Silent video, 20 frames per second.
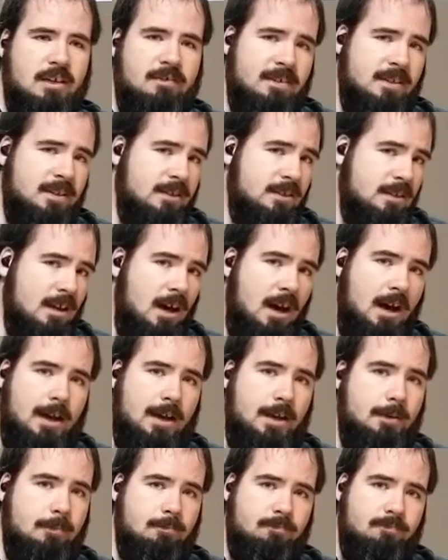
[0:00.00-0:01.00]
it's
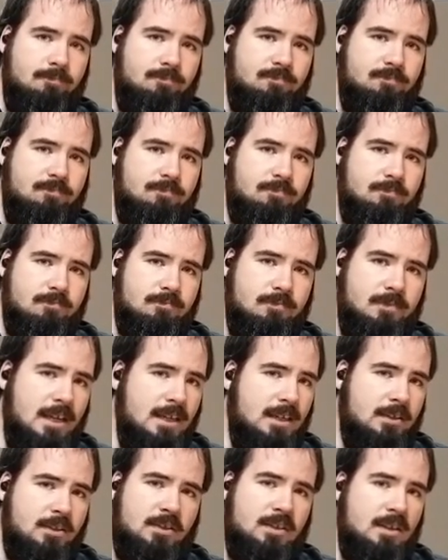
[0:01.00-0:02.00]
not, then
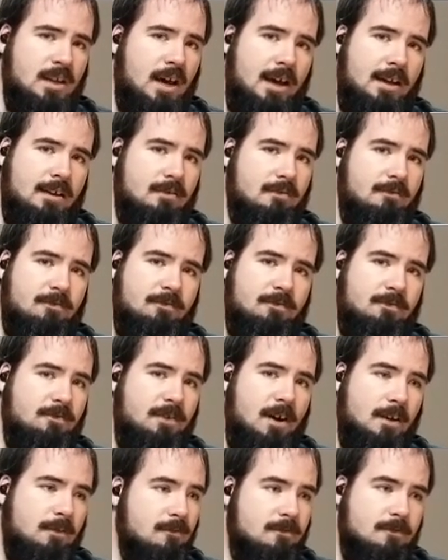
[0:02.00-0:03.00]
it's not
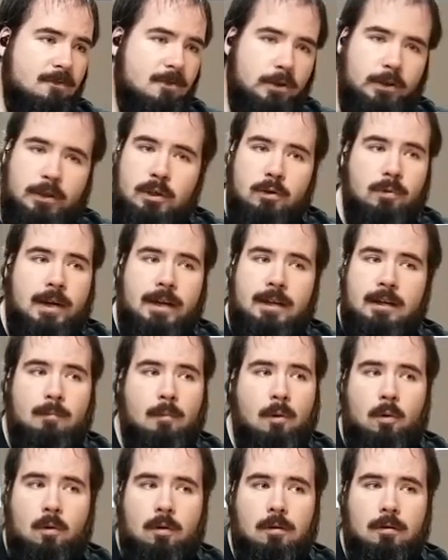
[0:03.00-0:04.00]
fun for you
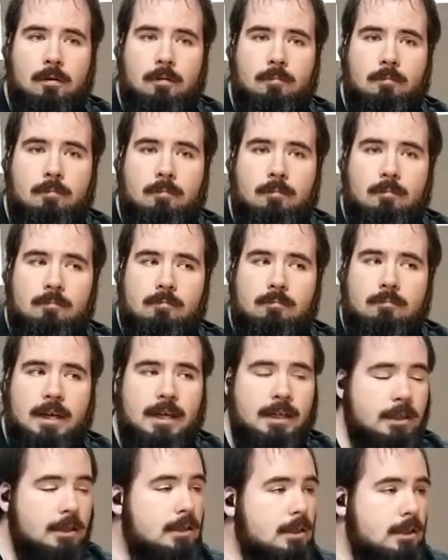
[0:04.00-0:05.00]
anymore,
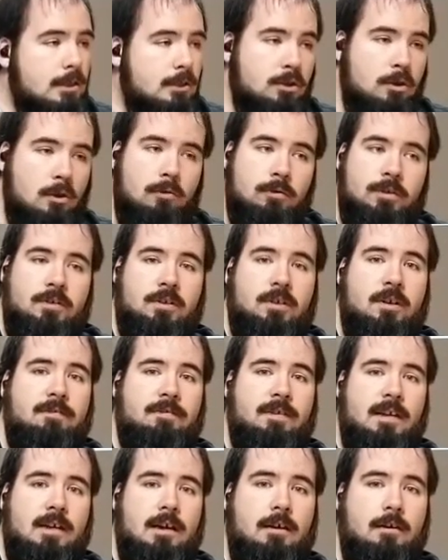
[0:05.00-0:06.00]
and you need to go to
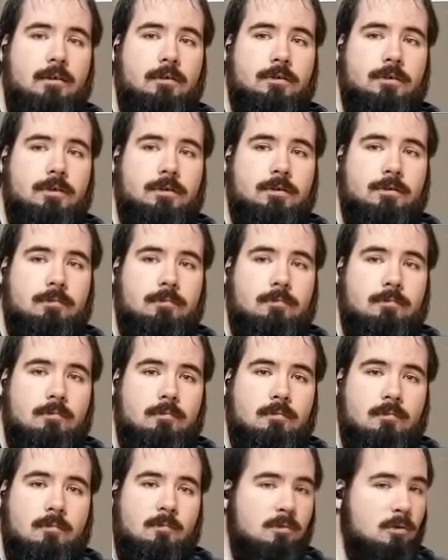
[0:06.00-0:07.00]
something else.
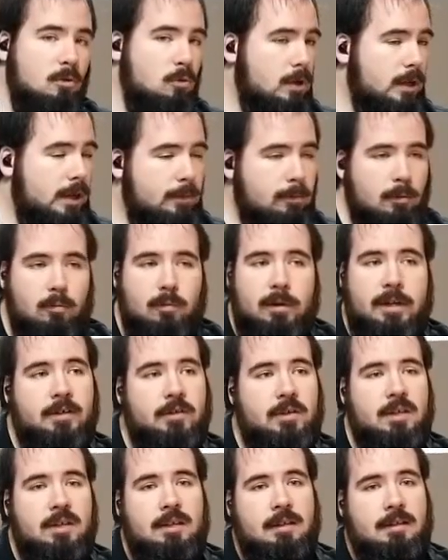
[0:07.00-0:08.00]
For whatever
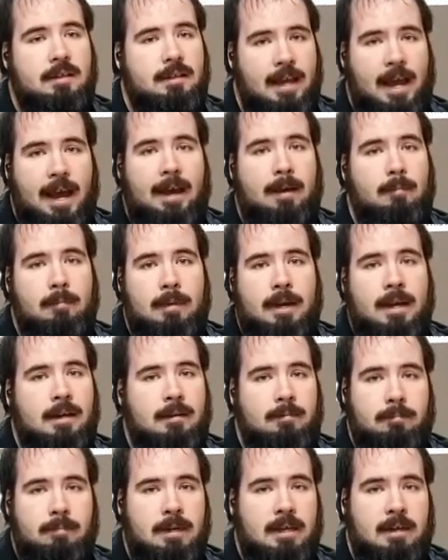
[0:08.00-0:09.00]
reason that may
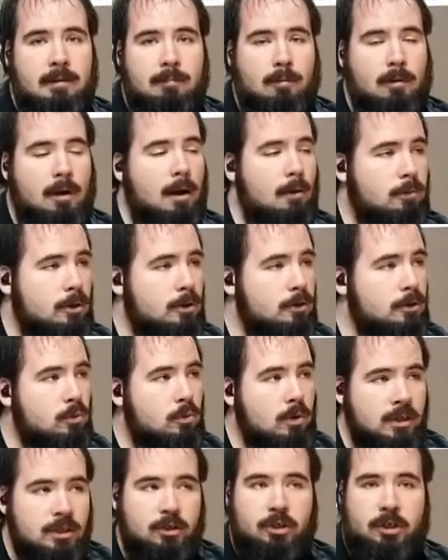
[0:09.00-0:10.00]
be, for however you
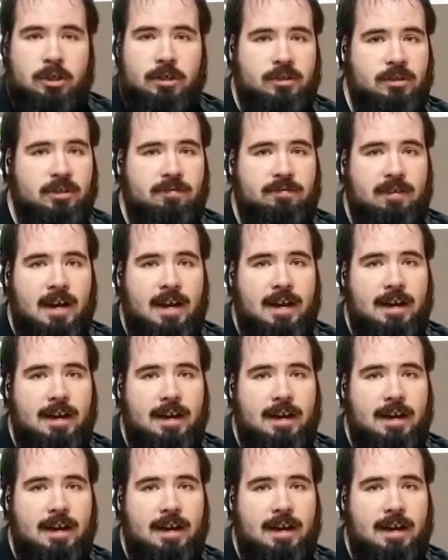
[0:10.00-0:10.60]
want to justify